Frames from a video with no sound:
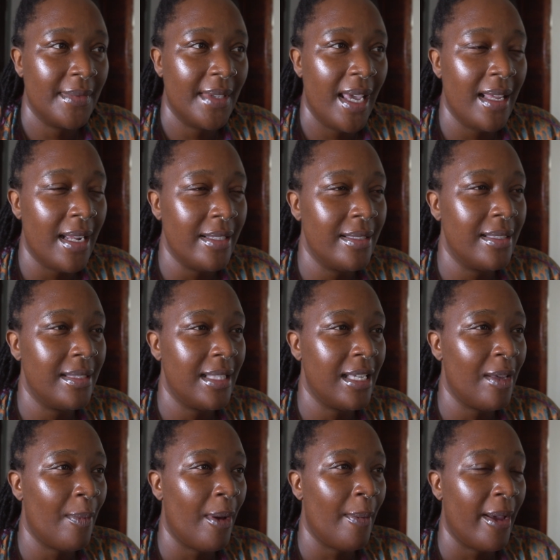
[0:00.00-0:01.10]
And I just think
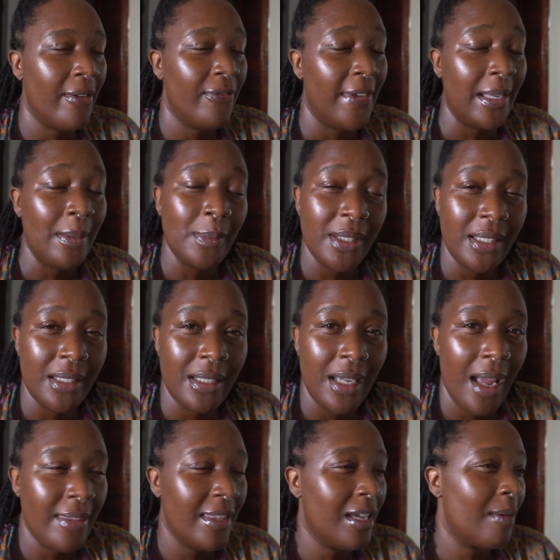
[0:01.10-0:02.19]
about my family,
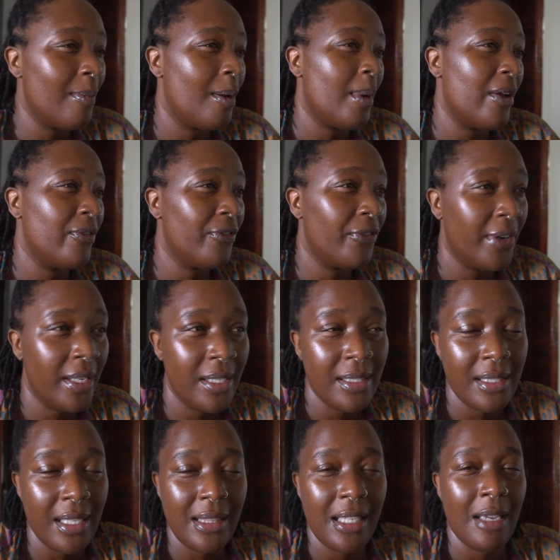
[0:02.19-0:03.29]
I think about my
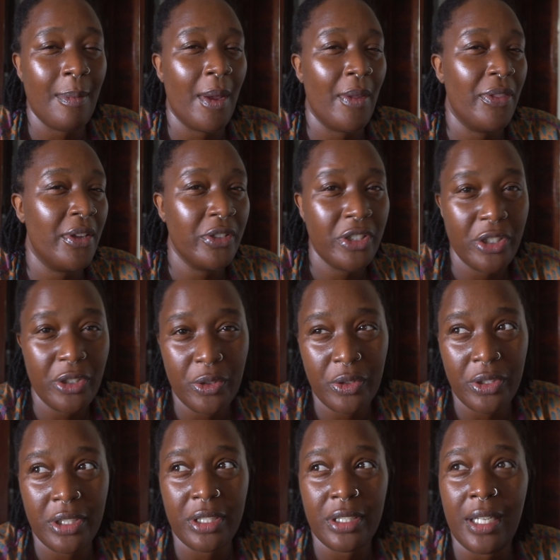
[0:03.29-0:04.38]
friends, I think about their
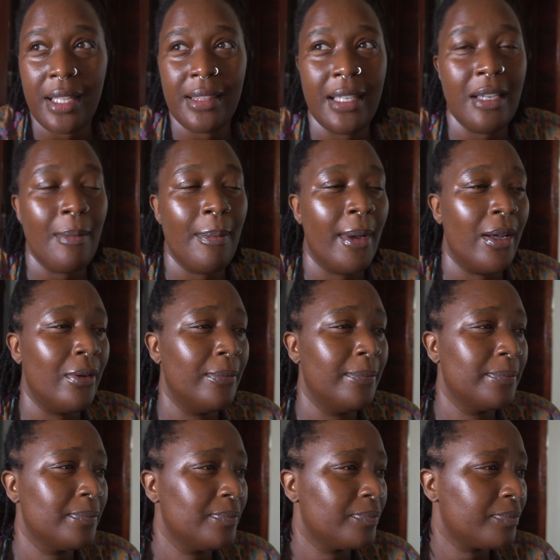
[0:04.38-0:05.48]
children, I think about
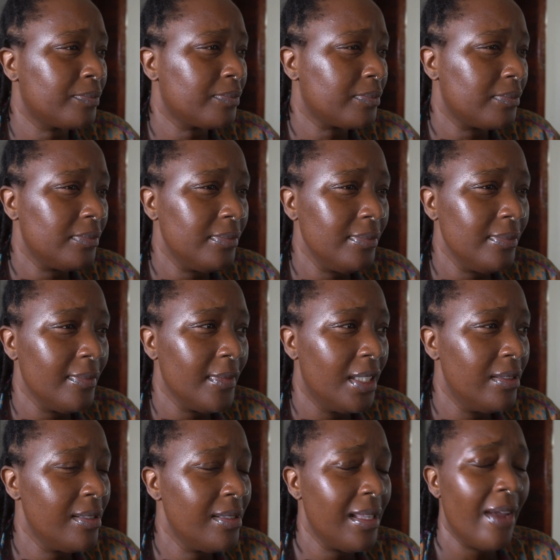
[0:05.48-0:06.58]

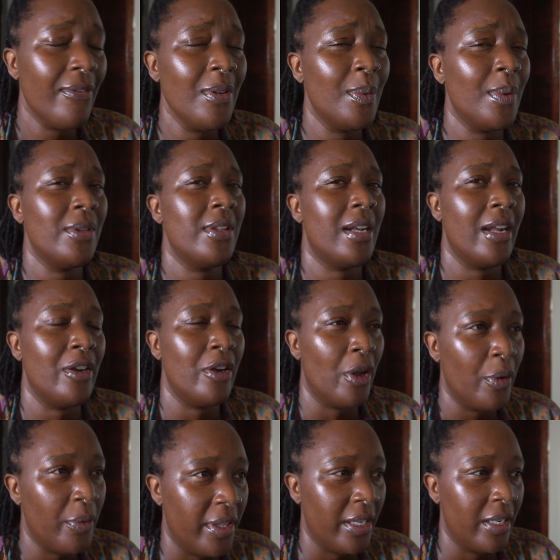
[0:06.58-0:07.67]
just everyone that I
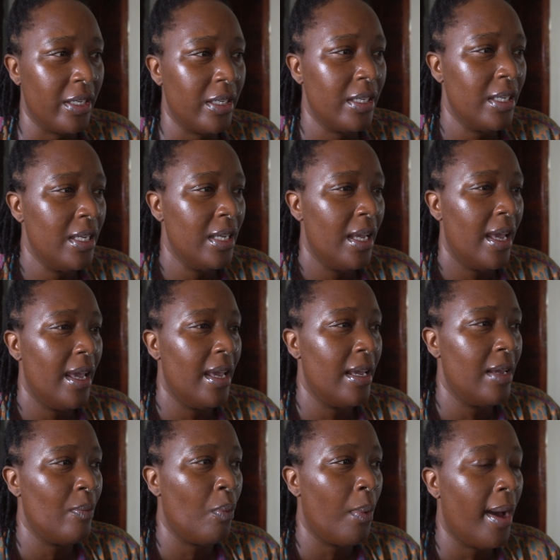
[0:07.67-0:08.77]
know there,
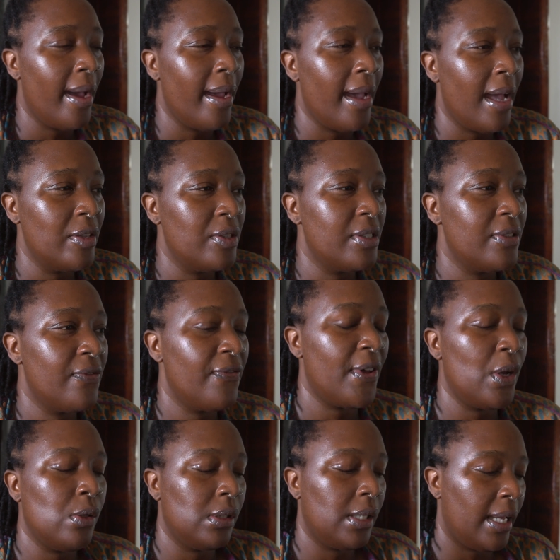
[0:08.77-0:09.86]
and why I just
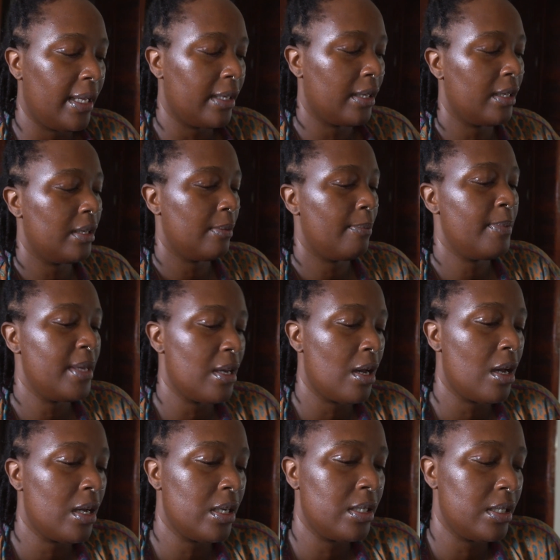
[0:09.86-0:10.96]
felt like
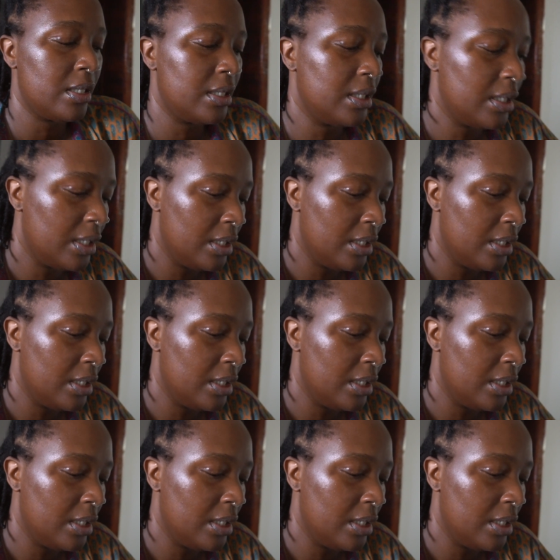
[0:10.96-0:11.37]
beyond